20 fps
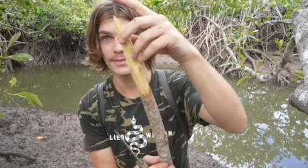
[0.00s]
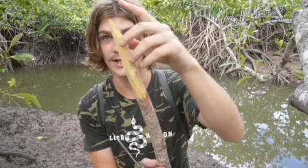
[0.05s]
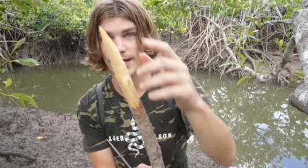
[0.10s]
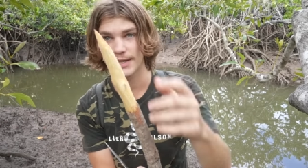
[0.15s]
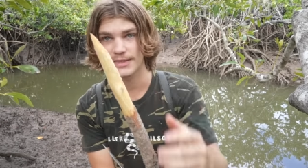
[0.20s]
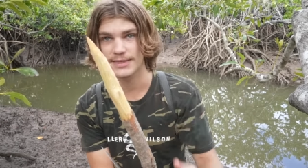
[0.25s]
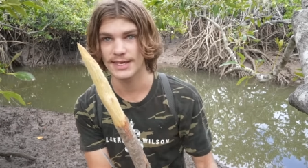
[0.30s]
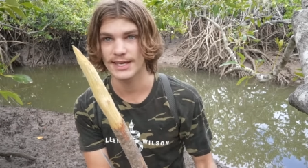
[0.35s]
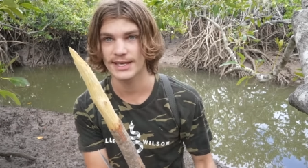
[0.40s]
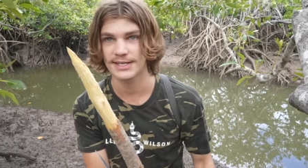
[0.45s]

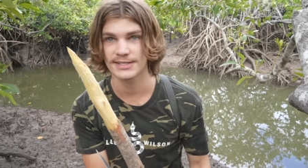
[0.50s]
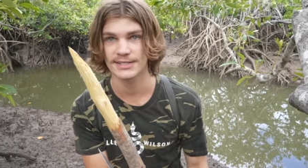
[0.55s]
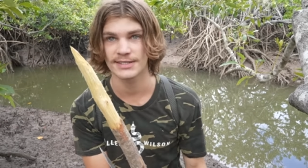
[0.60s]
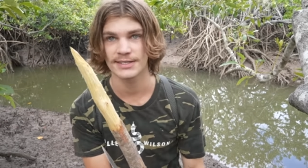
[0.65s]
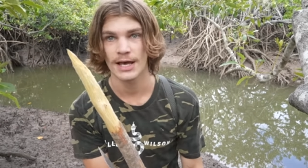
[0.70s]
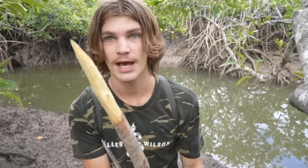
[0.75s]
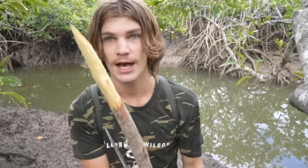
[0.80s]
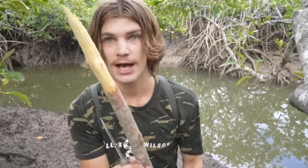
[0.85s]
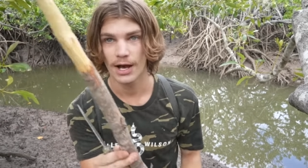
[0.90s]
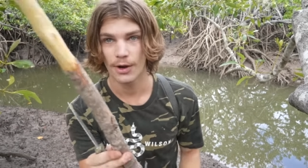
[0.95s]
like this,
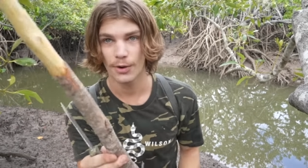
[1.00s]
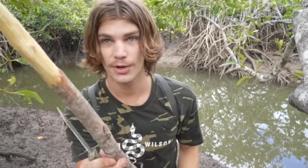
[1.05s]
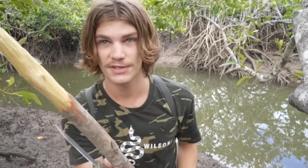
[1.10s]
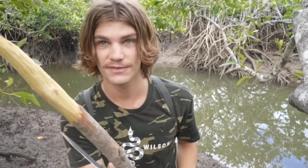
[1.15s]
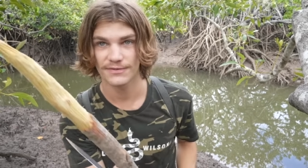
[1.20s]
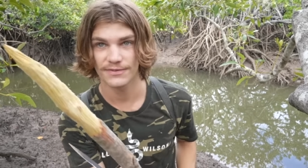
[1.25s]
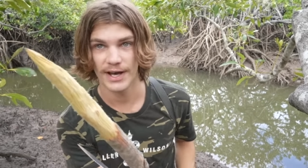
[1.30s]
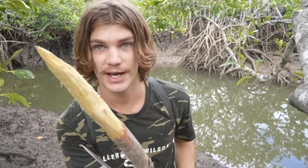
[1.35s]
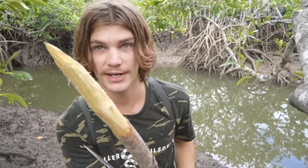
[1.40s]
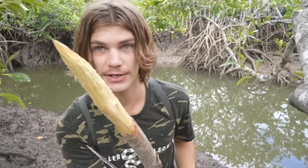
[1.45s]
I always
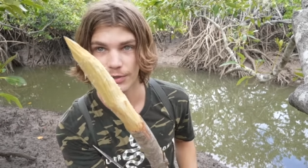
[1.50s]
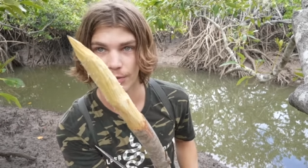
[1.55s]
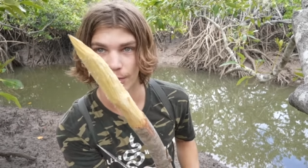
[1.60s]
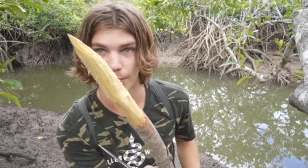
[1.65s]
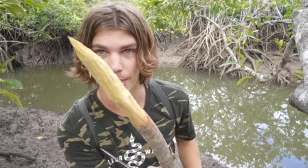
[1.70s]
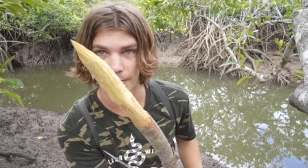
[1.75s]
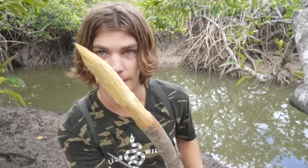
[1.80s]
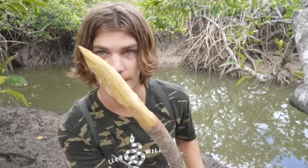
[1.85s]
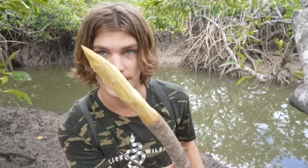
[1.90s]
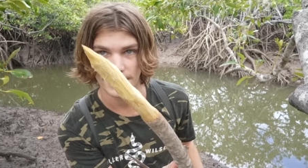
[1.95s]
find cool
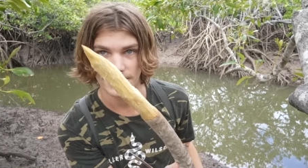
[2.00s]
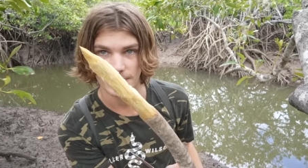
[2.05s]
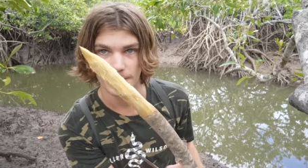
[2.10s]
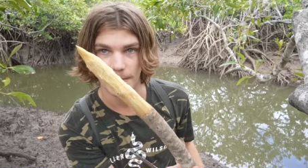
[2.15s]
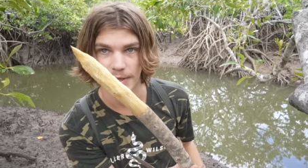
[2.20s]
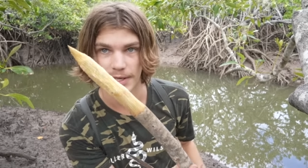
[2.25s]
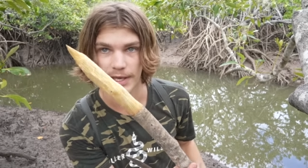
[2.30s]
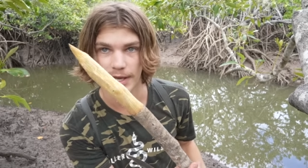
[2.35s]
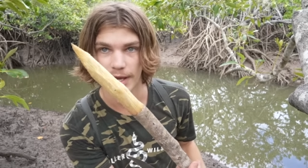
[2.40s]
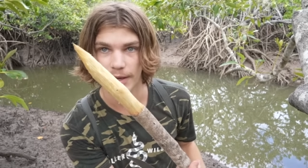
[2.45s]
things,
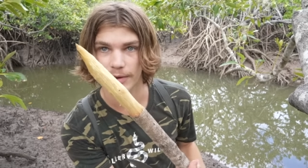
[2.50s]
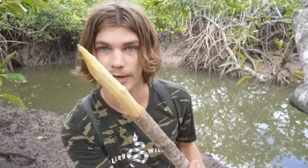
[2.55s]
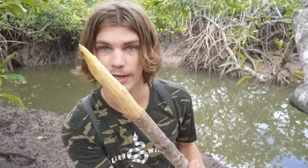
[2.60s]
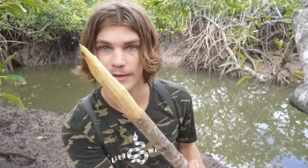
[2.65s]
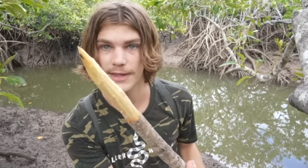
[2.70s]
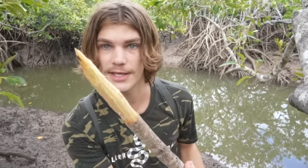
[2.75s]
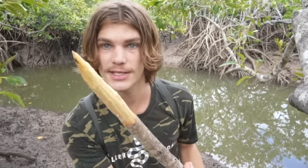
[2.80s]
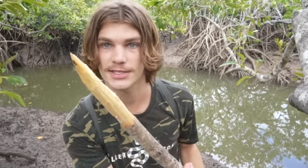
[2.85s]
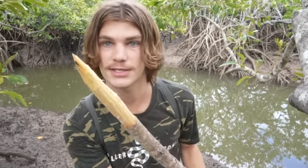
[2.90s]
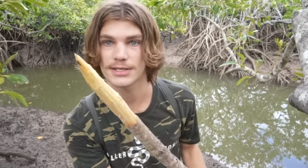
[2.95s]
but yeah, I reckon
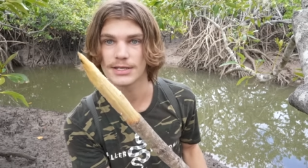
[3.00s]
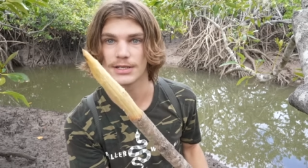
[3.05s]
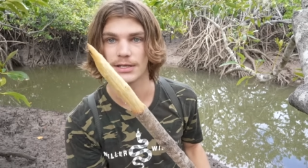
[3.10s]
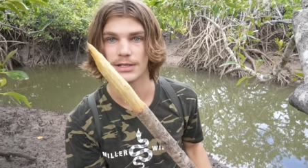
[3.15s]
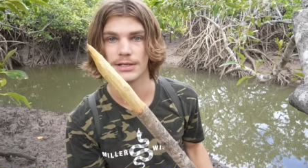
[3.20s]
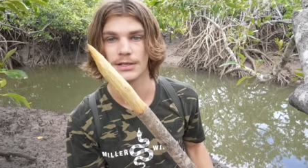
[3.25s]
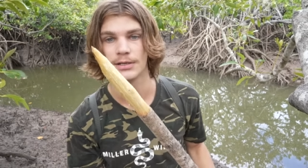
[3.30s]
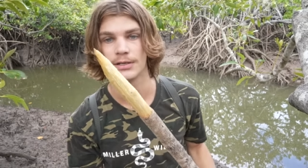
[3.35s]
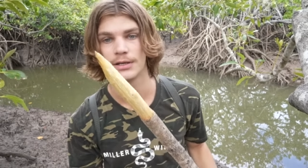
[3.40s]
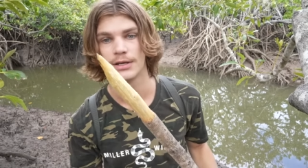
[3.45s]
that's good.
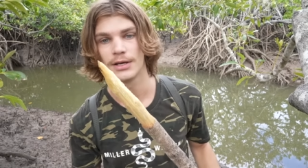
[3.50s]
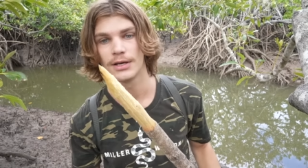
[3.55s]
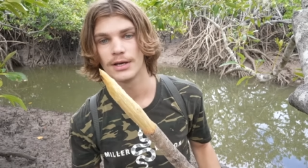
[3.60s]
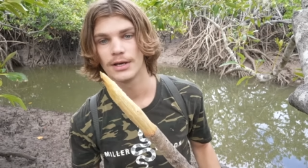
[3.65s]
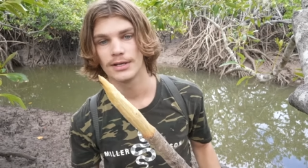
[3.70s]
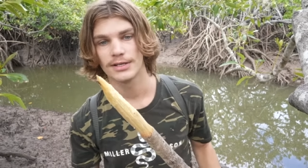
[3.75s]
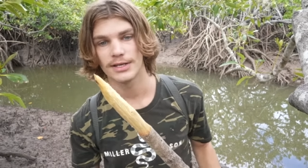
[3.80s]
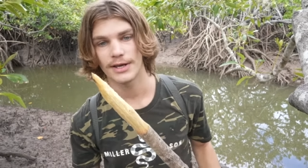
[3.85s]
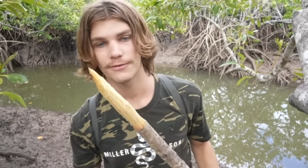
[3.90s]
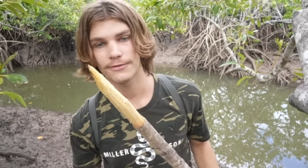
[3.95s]

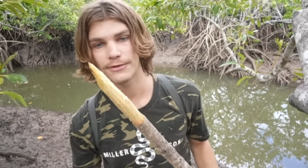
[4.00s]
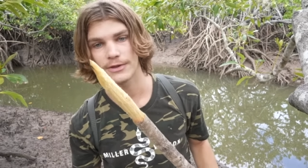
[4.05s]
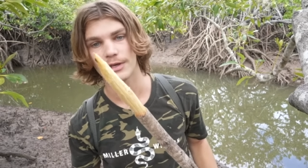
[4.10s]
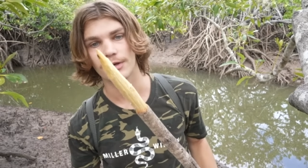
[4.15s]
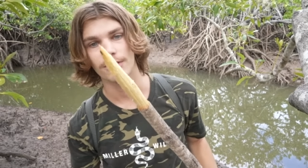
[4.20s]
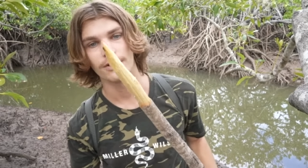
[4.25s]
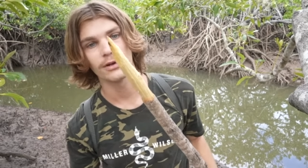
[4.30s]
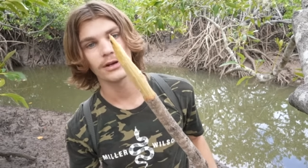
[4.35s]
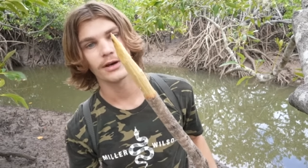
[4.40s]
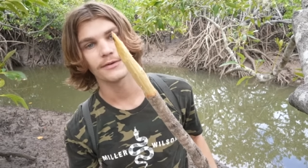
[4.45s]
Definitely
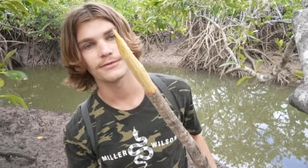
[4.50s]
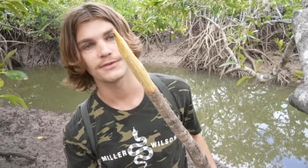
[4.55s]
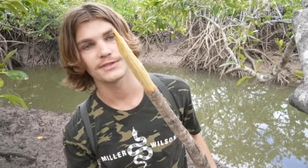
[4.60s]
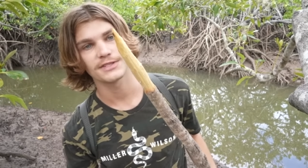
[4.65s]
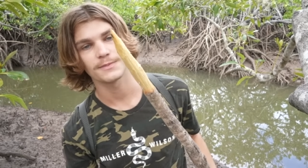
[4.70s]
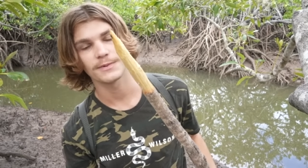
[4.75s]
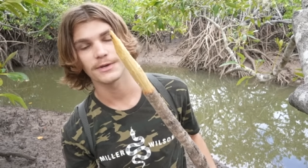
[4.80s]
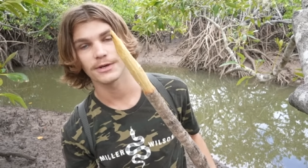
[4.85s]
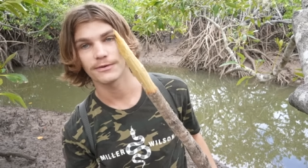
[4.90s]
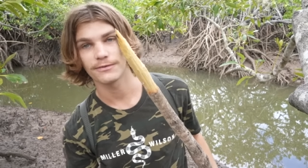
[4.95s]
good enough to
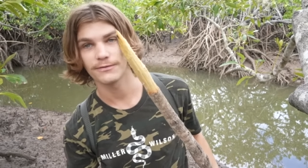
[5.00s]
spear a